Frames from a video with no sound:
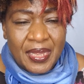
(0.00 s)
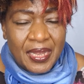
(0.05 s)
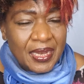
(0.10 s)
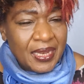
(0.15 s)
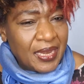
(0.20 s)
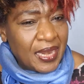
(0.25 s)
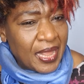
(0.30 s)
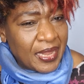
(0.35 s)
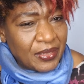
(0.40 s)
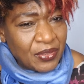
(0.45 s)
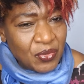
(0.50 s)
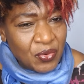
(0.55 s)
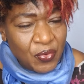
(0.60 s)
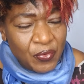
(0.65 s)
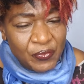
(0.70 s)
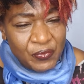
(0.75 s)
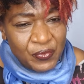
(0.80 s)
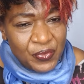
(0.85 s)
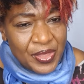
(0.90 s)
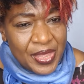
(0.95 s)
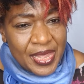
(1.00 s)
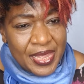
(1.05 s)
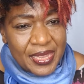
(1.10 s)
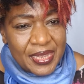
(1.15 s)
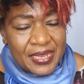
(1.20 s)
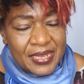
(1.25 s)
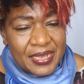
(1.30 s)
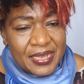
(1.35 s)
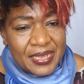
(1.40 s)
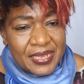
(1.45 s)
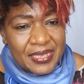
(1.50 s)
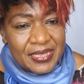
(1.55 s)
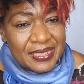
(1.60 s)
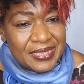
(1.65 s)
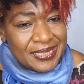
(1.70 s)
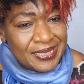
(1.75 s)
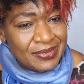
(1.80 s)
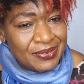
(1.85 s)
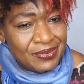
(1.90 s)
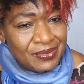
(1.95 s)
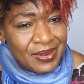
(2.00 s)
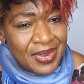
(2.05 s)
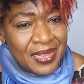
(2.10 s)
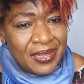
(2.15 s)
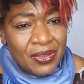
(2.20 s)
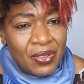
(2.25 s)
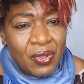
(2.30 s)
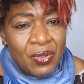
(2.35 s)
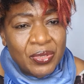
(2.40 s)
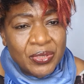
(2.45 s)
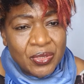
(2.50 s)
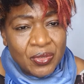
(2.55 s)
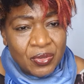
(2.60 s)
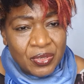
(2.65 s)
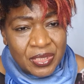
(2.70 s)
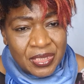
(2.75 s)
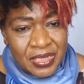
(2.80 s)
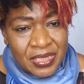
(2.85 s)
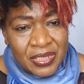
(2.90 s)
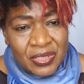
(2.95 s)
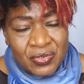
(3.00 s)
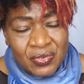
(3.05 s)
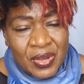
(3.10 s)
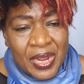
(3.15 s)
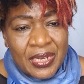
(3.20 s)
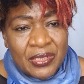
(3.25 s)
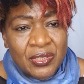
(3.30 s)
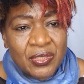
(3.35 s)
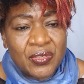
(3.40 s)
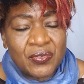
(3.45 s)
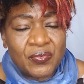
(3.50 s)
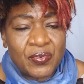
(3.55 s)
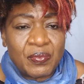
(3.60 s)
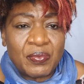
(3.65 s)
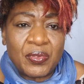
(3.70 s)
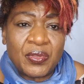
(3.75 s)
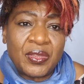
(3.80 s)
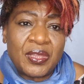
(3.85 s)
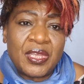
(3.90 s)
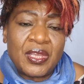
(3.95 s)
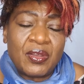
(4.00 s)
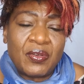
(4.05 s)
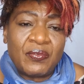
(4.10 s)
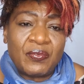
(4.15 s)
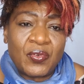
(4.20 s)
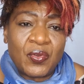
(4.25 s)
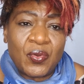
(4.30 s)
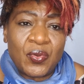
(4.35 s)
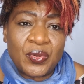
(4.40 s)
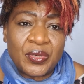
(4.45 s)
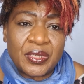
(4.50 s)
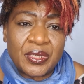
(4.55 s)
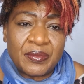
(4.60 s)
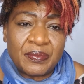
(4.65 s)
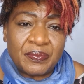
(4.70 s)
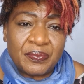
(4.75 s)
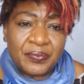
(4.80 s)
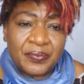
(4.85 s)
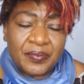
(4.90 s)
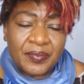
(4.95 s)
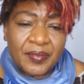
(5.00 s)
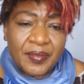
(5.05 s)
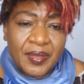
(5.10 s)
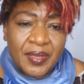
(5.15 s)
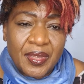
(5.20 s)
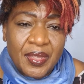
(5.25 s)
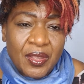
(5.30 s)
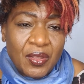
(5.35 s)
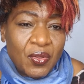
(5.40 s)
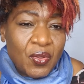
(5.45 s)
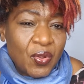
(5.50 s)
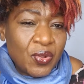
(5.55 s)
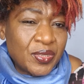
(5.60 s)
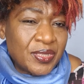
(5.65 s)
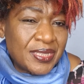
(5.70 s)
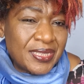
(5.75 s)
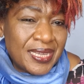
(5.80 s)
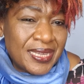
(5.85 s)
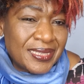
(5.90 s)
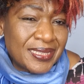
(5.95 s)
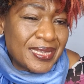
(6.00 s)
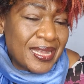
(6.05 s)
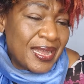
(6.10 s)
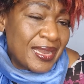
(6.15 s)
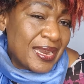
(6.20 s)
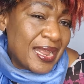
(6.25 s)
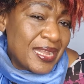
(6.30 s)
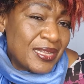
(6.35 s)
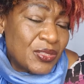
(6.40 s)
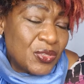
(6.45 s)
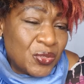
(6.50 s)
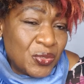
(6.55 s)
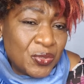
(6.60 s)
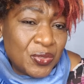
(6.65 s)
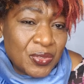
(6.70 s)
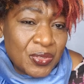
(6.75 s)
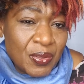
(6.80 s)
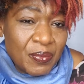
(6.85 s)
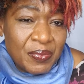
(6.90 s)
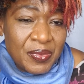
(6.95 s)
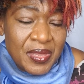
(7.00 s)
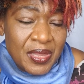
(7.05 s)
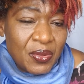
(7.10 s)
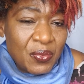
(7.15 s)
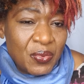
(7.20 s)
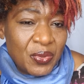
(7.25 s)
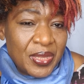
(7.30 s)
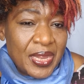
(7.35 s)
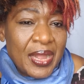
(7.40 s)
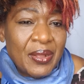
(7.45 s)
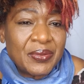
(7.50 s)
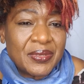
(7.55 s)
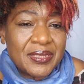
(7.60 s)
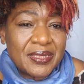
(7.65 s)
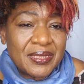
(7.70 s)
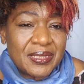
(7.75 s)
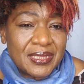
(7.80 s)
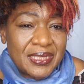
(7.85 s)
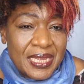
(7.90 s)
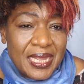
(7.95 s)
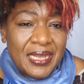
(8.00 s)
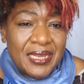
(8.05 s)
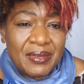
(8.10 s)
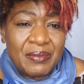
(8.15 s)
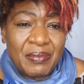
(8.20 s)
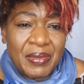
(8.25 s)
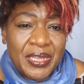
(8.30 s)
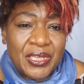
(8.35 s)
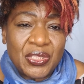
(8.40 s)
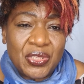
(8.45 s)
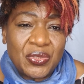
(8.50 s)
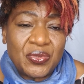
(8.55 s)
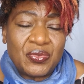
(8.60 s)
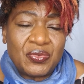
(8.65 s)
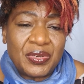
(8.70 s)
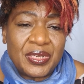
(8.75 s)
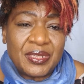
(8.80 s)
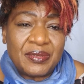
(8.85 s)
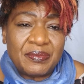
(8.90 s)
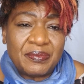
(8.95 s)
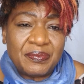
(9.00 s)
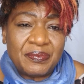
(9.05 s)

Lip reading: Let no fear derail us or distract us from the thing of God. God says, can I do something without telling my children?